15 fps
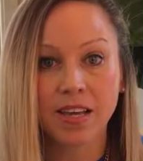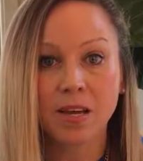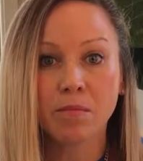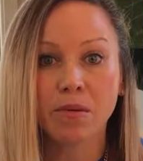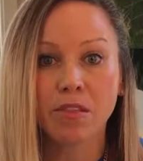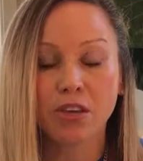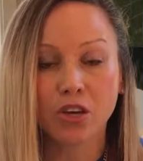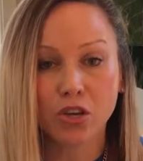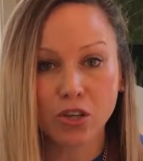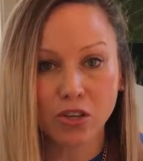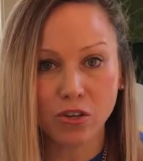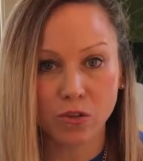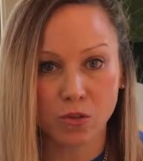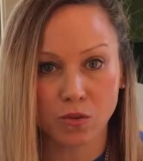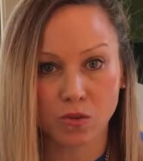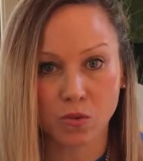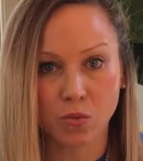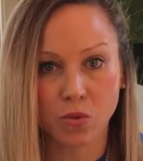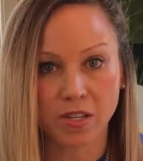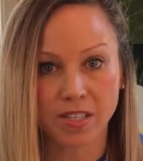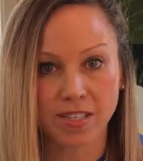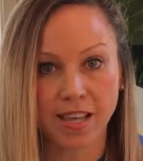But the good news
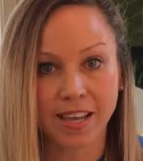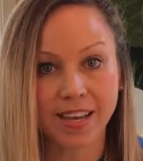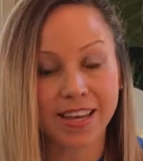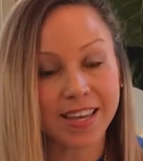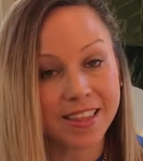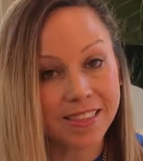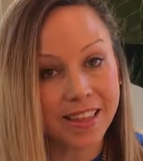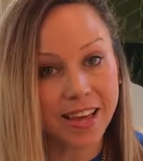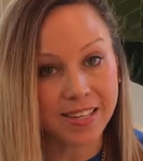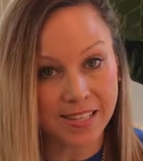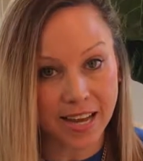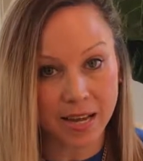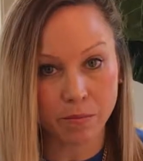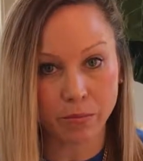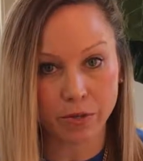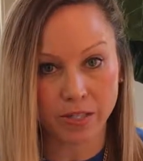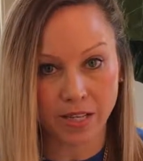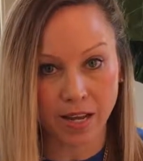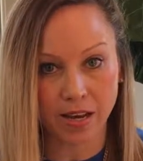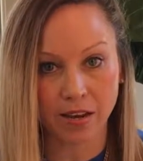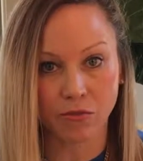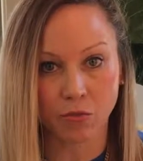was that in that
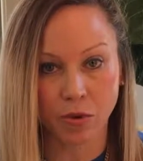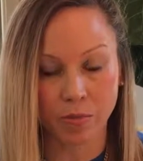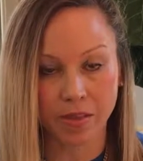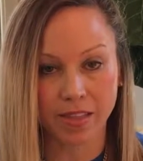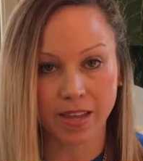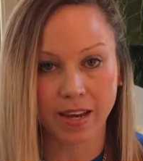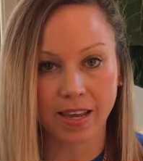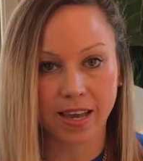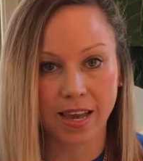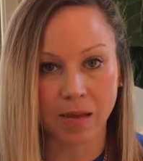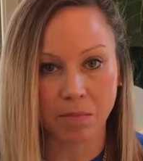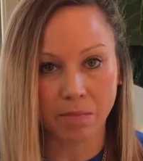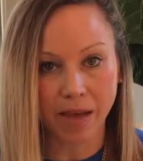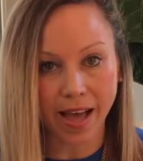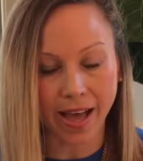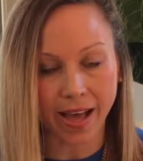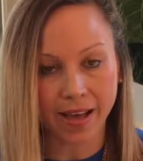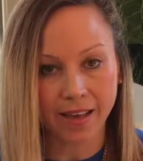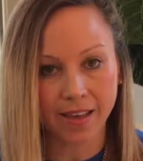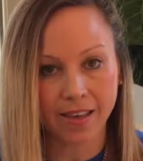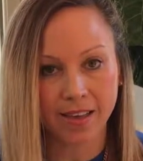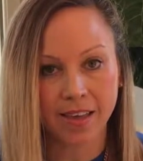10% of women that it came
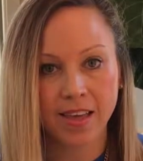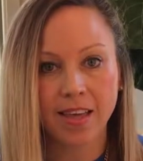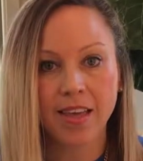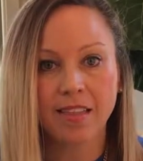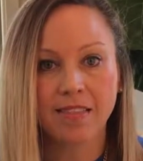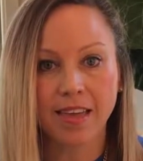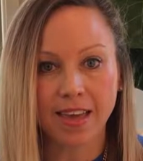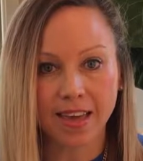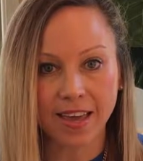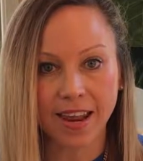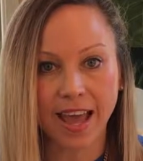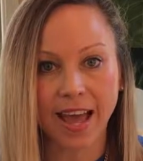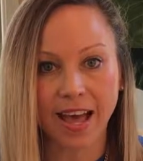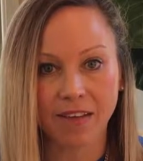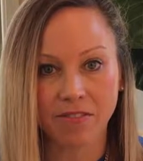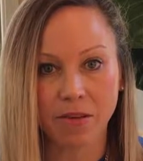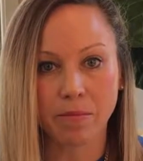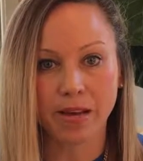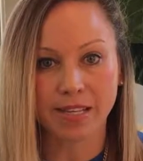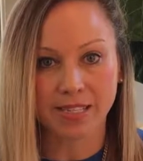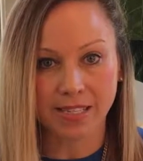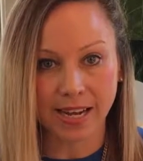back, they could have the
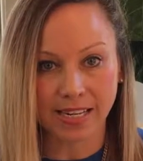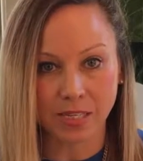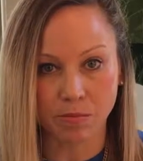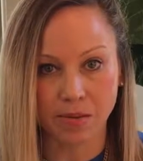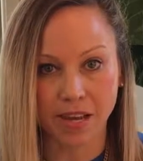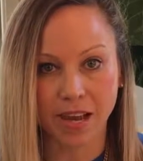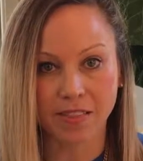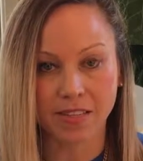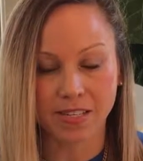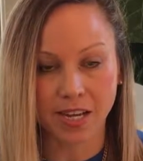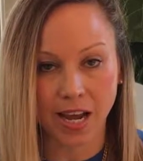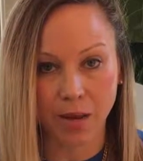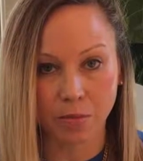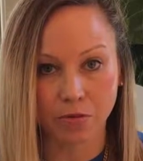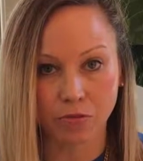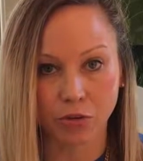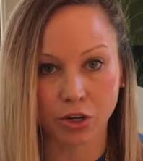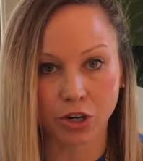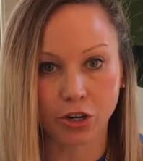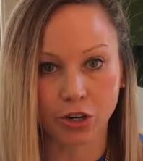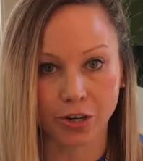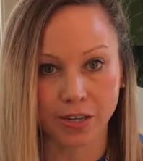mastectomy at the time of
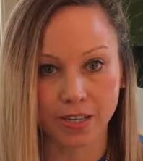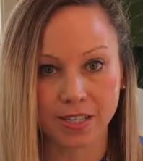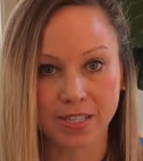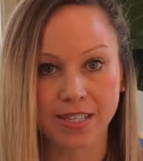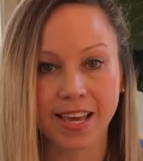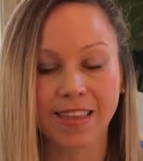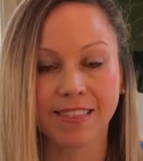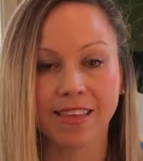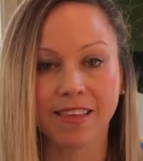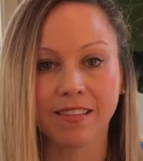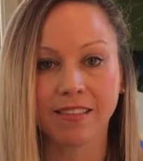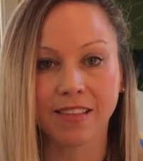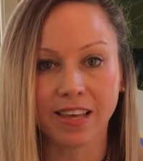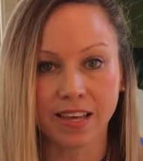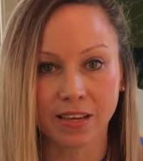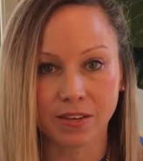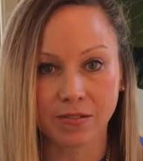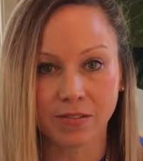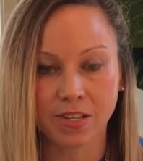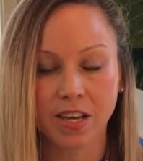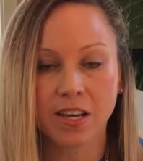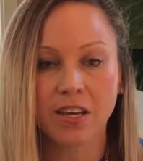recurrence, and they
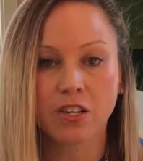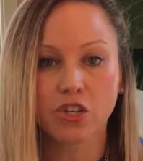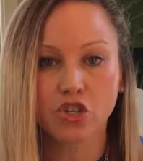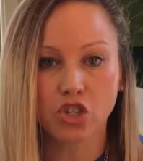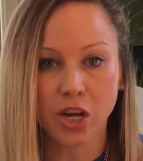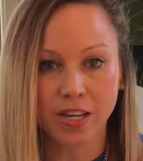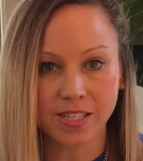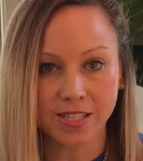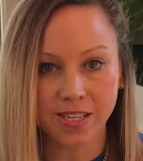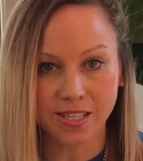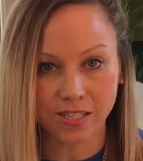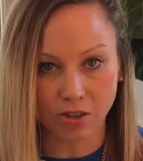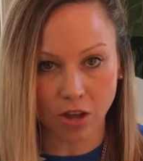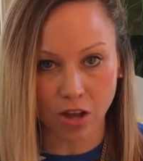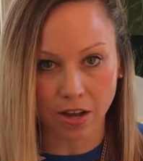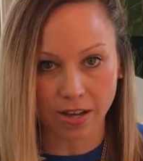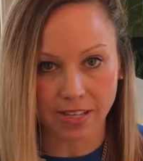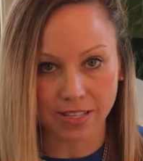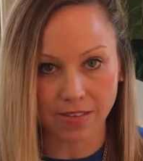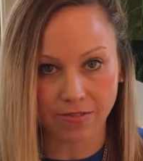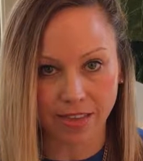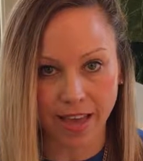lived just as long as
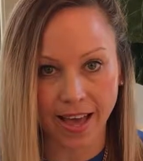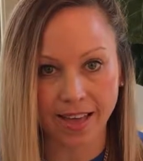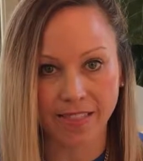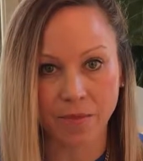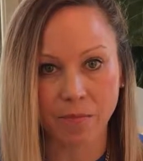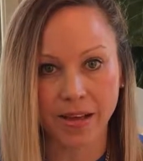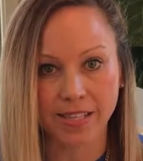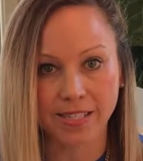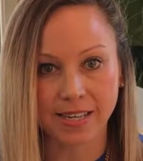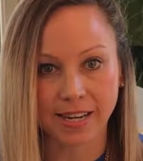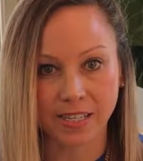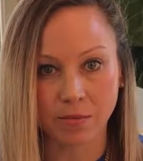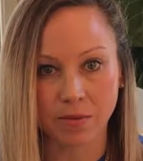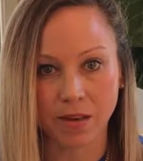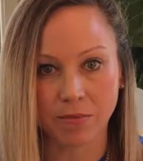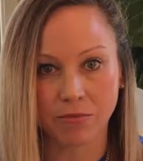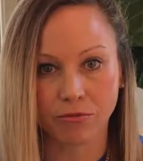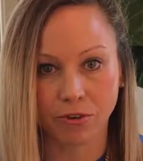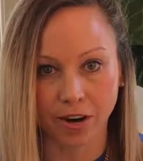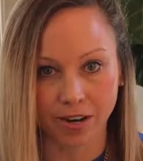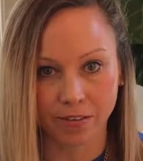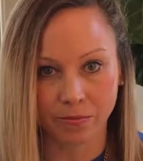if they had the mastectomy up
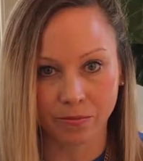front.